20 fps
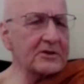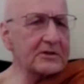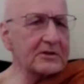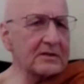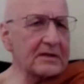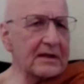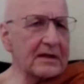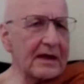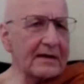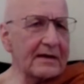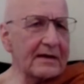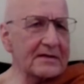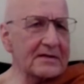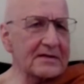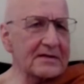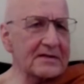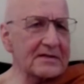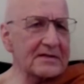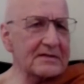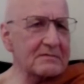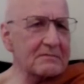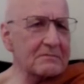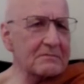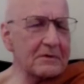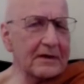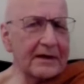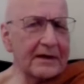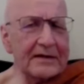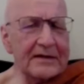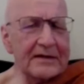surely that is
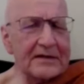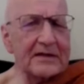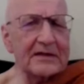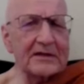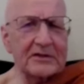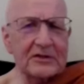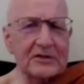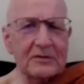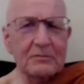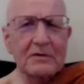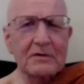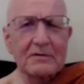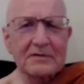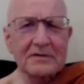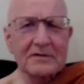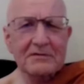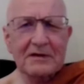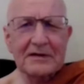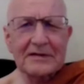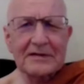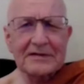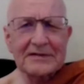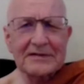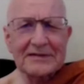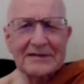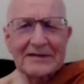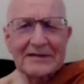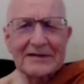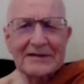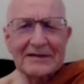what any teacher wants, right?